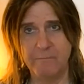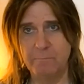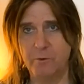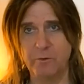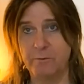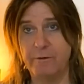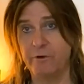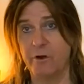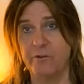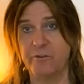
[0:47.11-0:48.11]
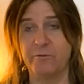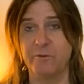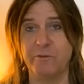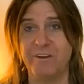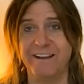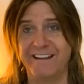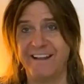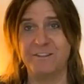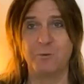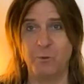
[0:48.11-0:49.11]
because we were rehearsing for the Final
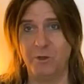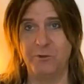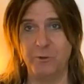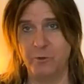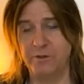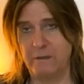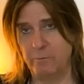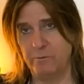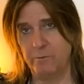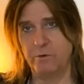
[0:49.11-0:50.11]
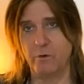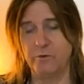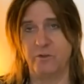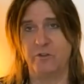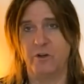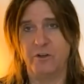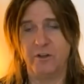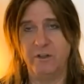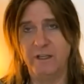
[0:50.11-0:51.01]
Countdown World Tour that was going to start